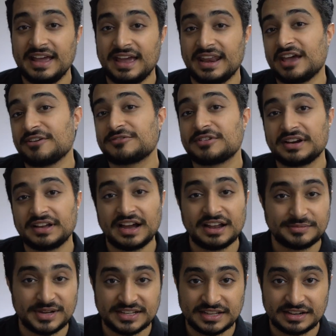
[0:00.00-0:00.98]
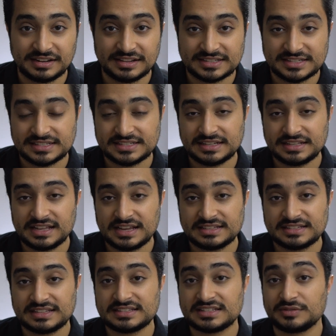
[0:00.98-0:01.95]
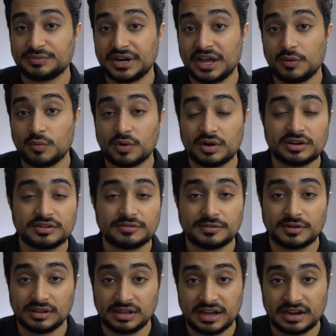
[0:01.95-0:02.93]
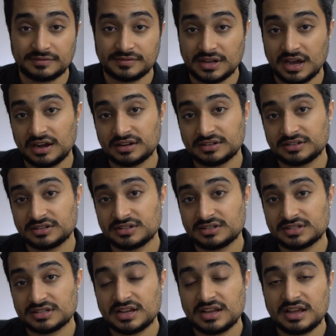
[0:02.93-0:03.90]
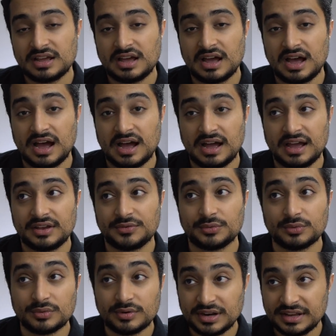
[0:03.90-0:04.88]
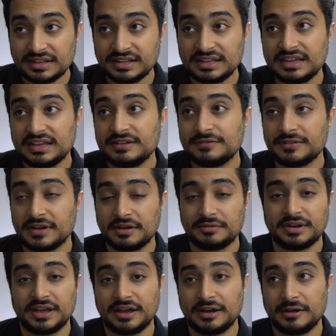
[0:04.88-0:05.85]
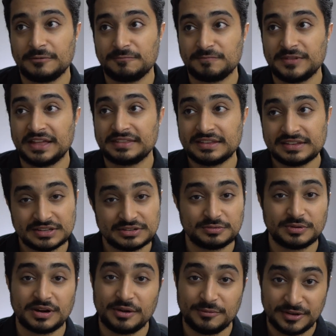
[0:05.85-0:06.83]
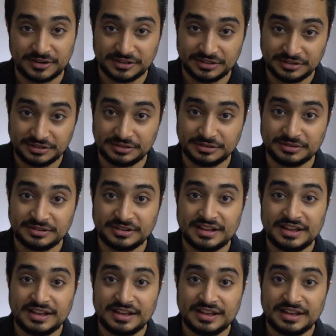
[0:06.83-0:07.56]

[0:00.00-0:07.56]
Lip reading: And after I got my dental assisting license and when I worked for a lot of doctors, I really found out that this is what I wanted to do,